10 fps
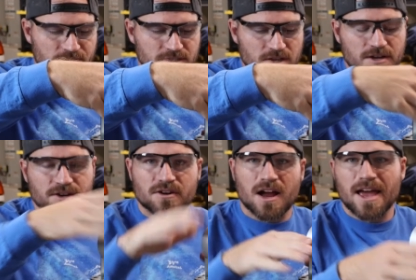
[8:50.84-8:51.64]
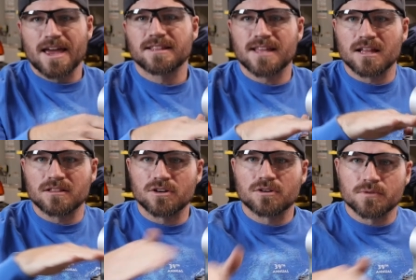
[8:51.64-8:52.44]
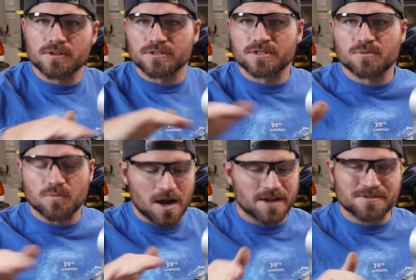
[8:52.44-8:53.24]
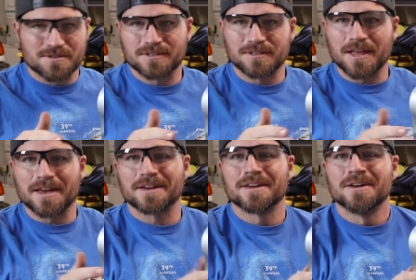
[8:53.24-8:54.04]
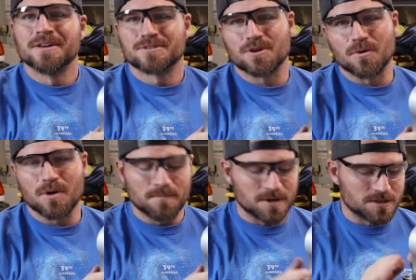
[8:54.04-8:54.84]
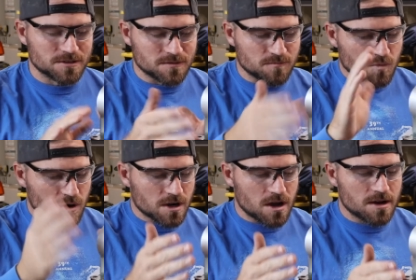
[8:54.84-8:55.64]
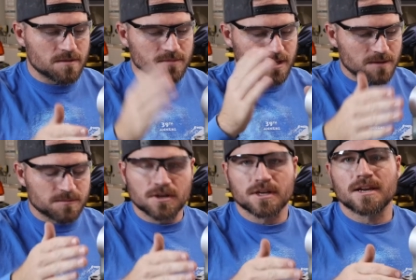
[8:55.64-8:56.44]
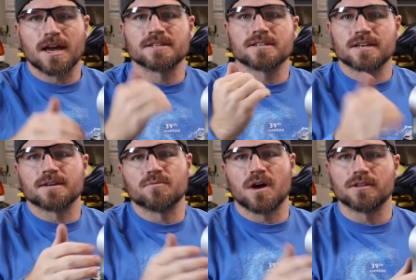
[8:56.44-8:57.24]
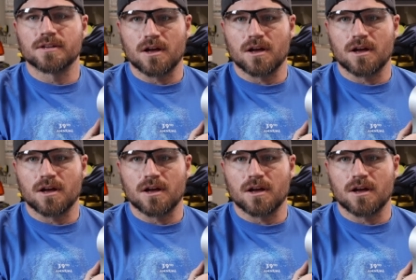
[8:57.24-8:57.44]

fits on here. I hate that look where they're just wider than the leg. So I'm gonna do some work on them, get them looking nice and get them welded